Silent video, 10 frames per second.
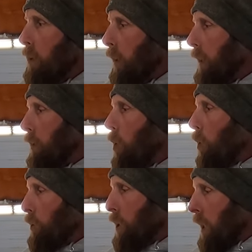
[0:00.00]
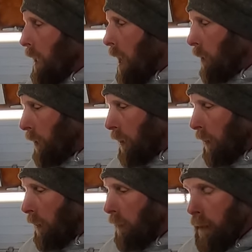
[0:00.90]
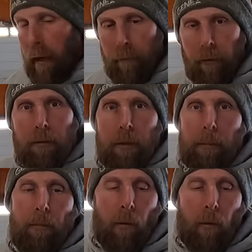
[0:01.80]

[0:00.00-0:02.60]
So you get the whole chunk out here. And first thing